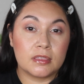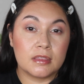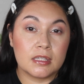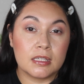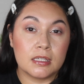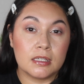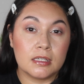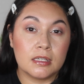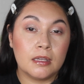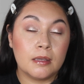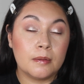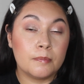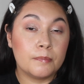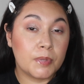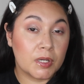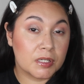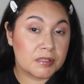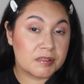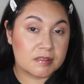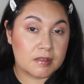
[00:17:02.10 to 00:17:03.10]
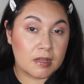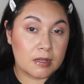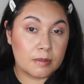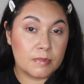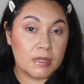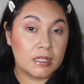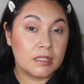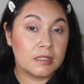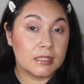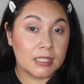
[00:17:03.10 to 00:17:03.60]
the
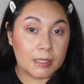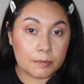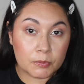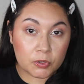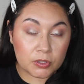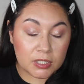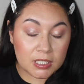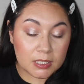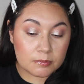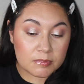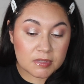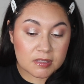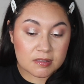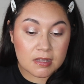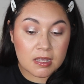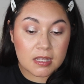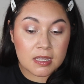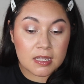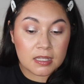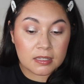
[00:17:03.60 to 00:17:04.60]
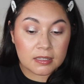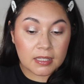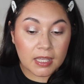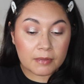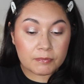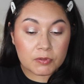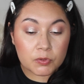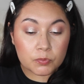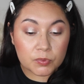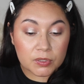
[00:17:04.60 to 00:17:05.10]
Buxom lip creams. They have
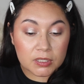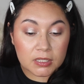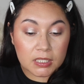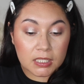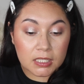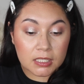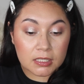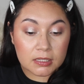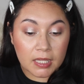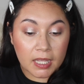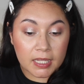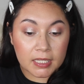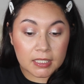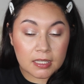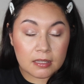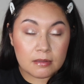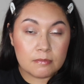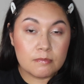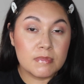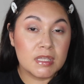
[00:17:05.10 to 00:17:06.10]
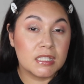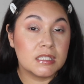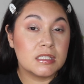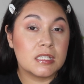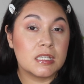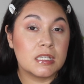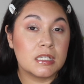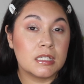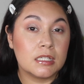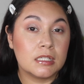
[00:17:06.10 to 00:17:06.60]
a really like
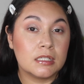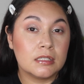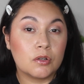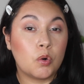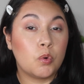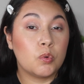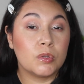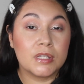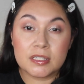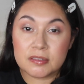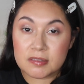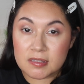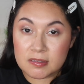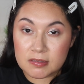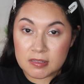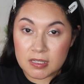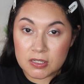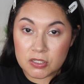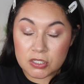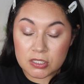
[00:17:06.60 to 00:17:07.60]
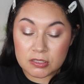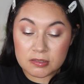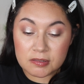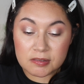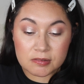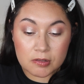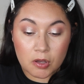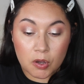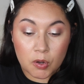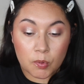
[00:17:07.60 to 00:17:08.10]
minty cooling sensation,
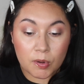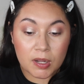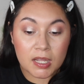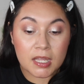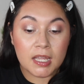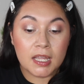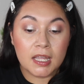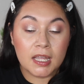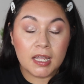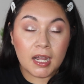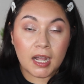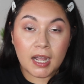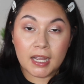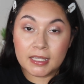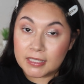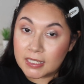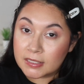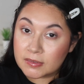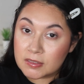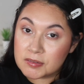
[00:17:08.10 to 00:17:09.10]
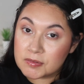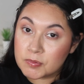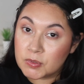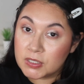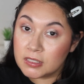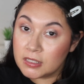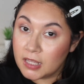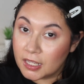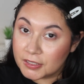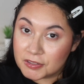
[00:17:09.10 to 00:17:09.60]
so I like this one a
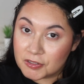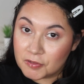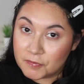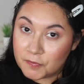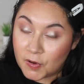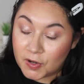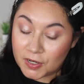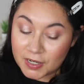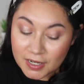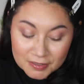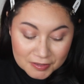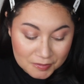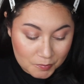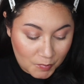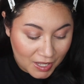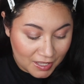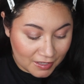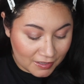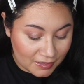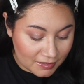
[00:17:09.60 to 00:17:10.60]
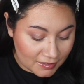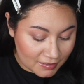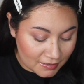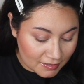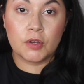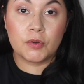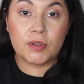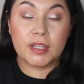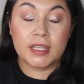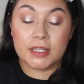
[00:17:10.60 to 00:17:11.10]
lot so far as well.
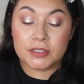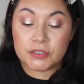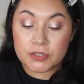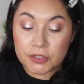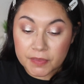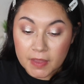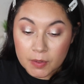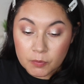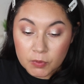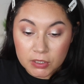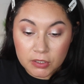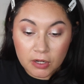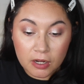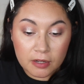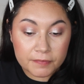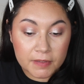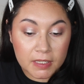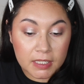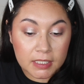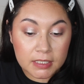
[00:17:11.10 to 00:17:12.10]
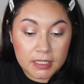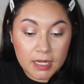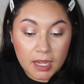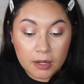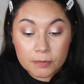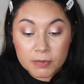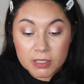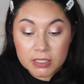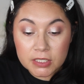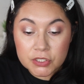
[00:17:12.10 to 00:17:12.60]
Okay, I took that one off and now
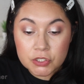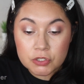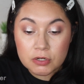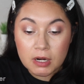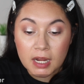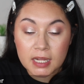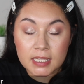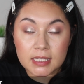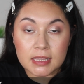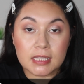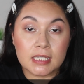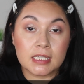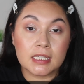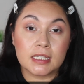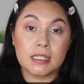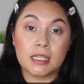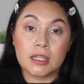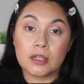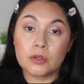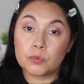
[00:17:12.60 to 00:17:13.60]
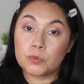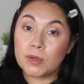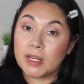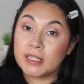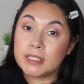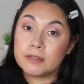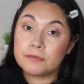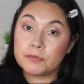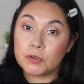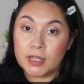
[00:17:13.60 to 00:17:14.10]
I'm gonna try the
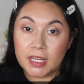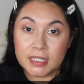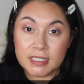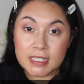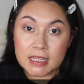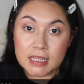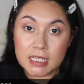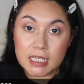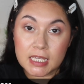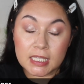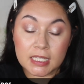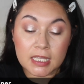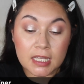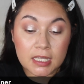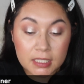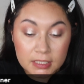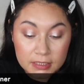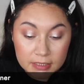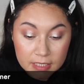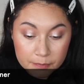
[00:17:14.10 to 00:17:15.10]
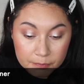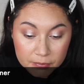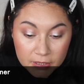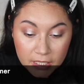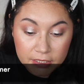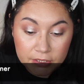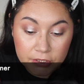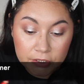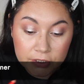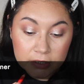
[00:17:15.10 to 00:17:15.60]
Ready for Anything lip
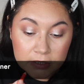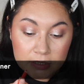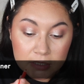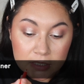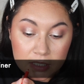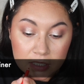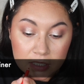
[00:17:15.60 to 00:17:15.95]
liner.